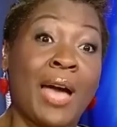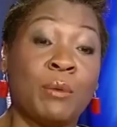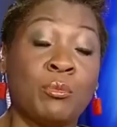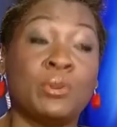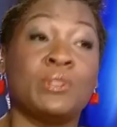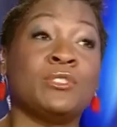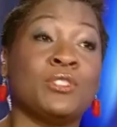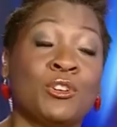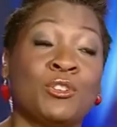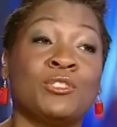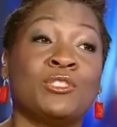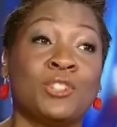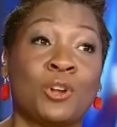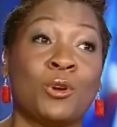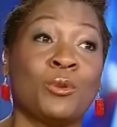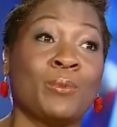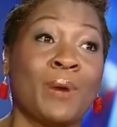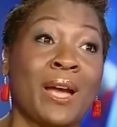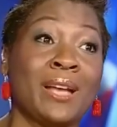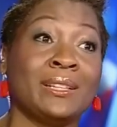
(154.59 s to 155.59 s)
I would turn to
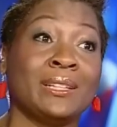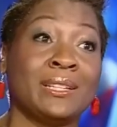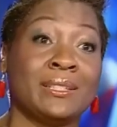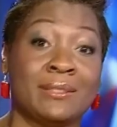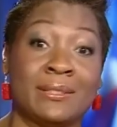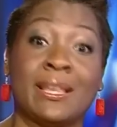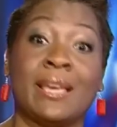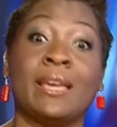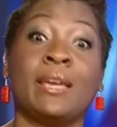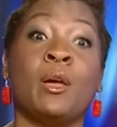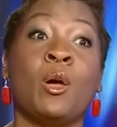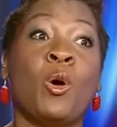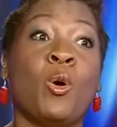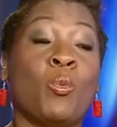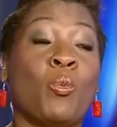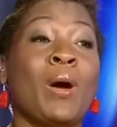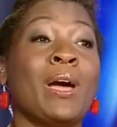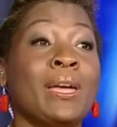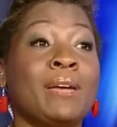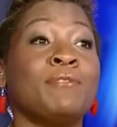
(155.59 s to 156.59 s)
O'Reilly and say,
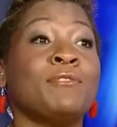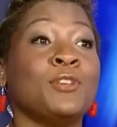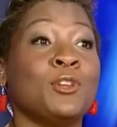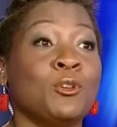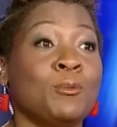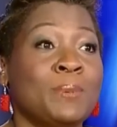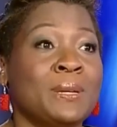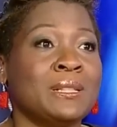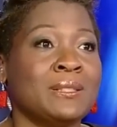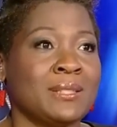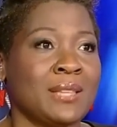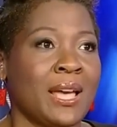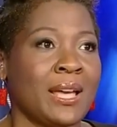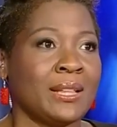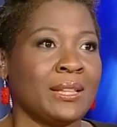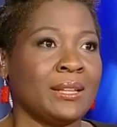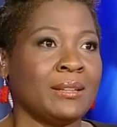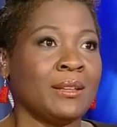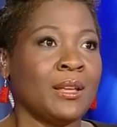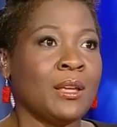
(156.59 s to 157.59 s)
why have you been
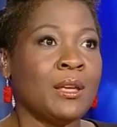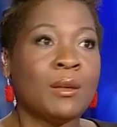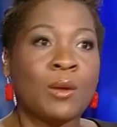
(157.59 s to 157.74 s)
silent?